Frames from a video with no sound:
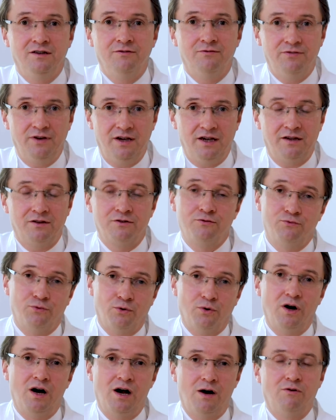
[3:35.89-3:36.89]
effect
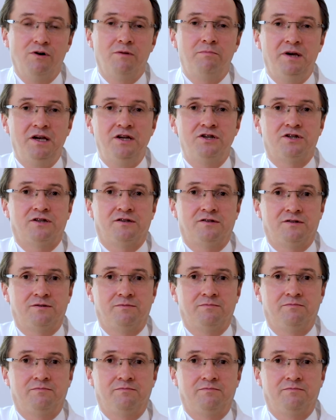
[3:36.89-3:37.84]
for our patients.